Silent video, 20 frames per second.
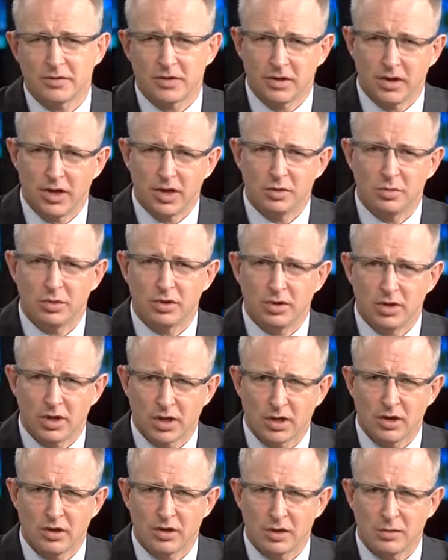global
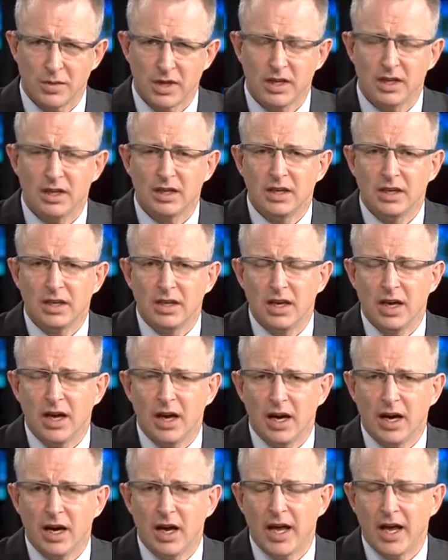economy.
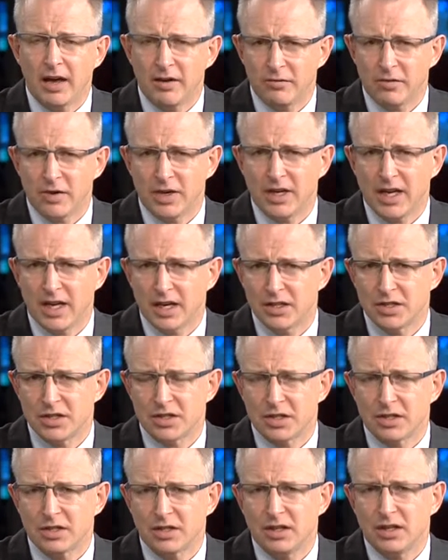Uh, every
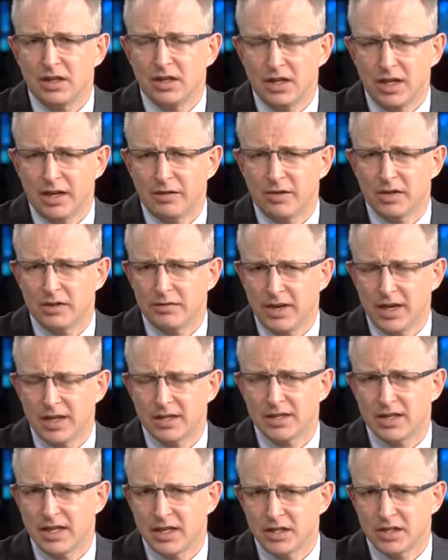nation, every
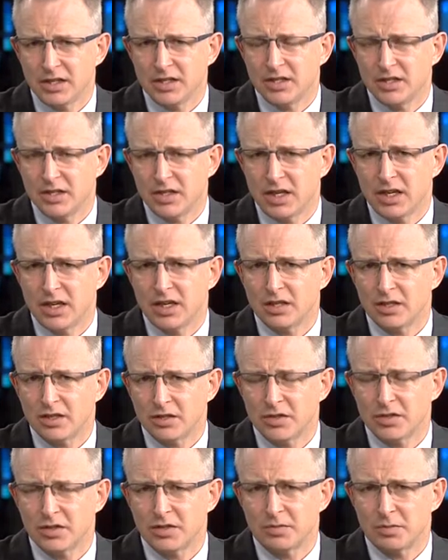advanced nation is seeking to
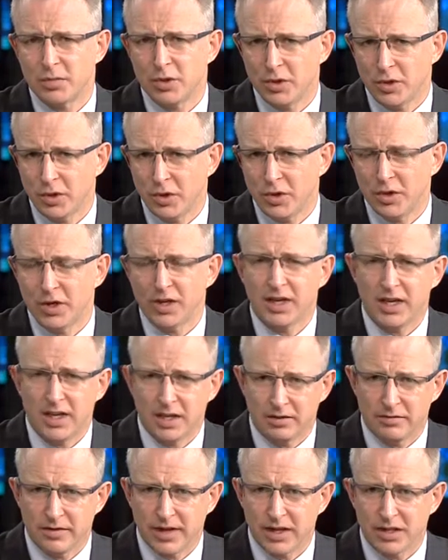spur
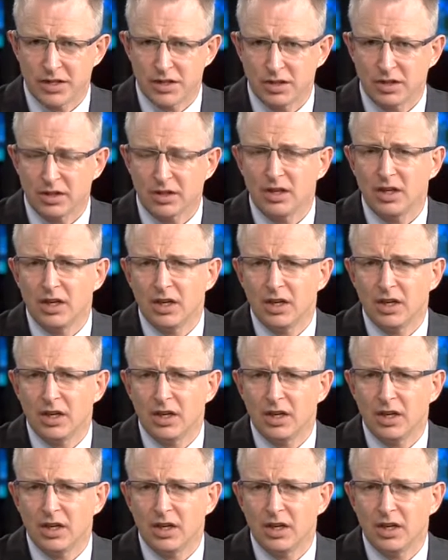innovation.